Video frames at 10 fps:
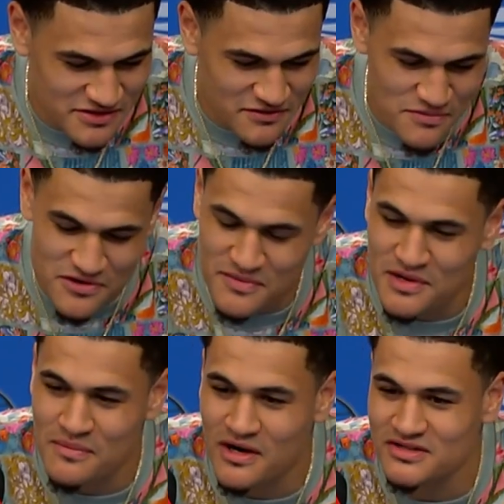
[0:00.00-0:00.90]
if you put him in
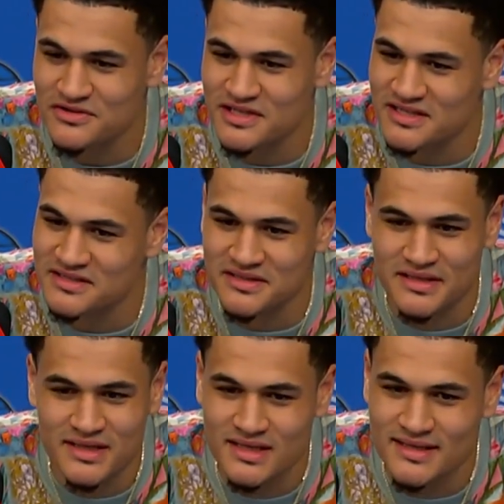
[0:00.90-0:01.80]
a ball screen, he doesn't
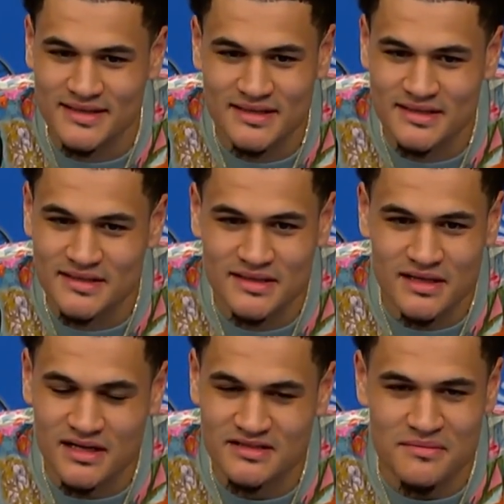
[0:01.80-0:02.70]

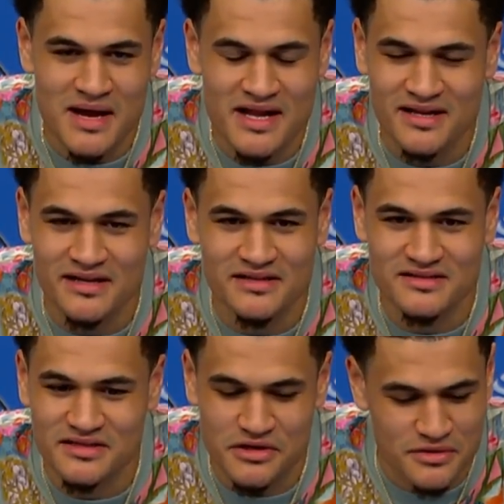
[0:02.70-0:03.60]
mind it, and
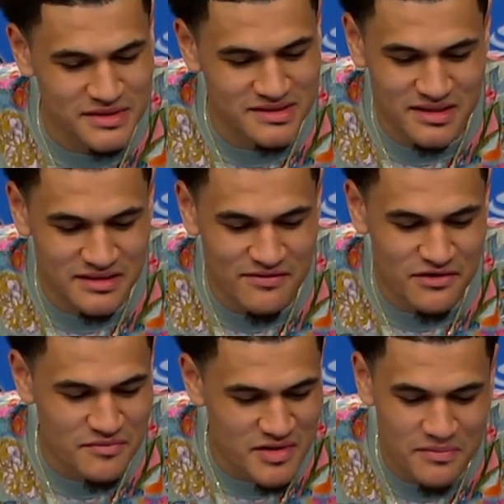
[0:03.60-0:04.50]
he's, you know, he's never
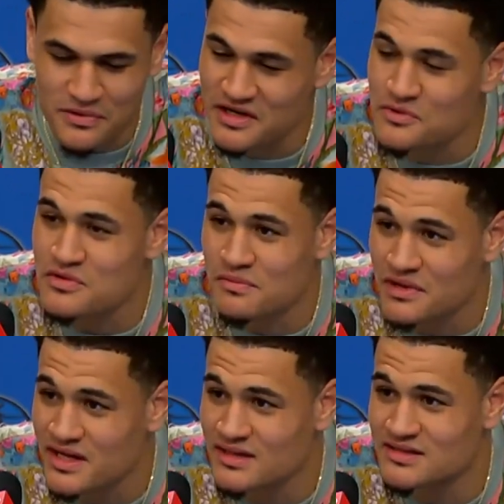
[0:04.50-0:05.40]
going to be a player who
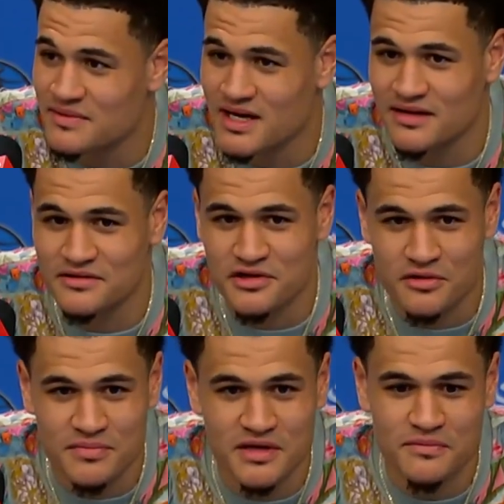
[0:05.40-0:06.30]
complains about, you
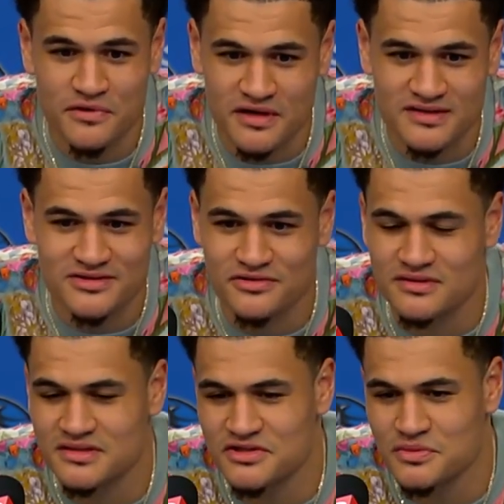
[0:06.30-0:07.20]
know, being put in a
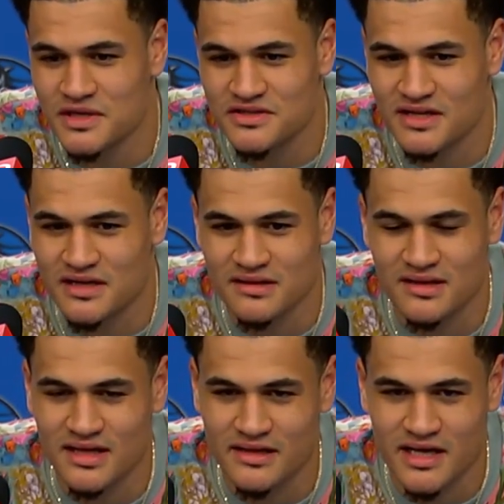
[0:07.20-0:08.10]
certain situation,
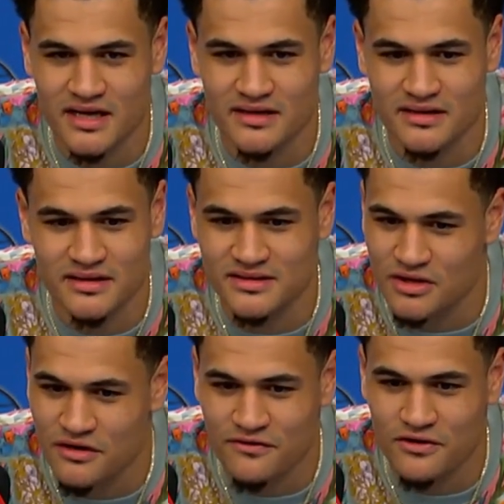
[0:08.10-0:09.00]
anything like that, and he's
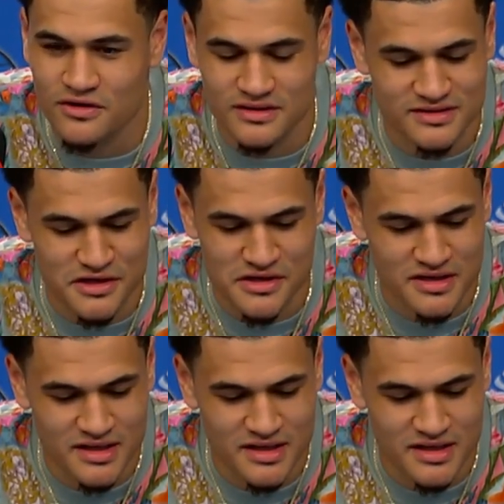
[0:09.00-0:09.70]
all for it. So